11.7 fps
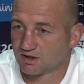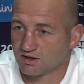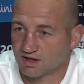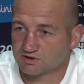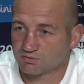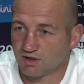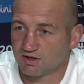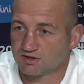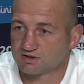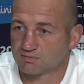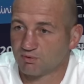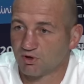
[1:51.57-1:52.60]
That's where the
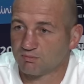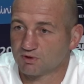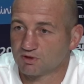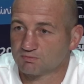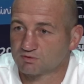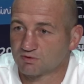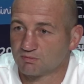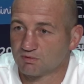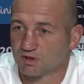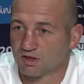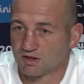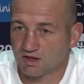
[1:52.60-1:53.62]
disappointment comes from.
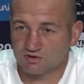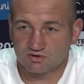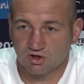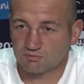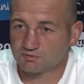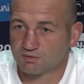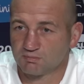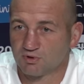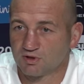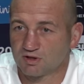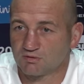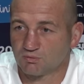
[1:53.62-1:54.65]
Tom's been
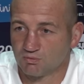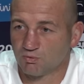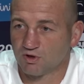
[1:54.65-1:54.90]
brilliant.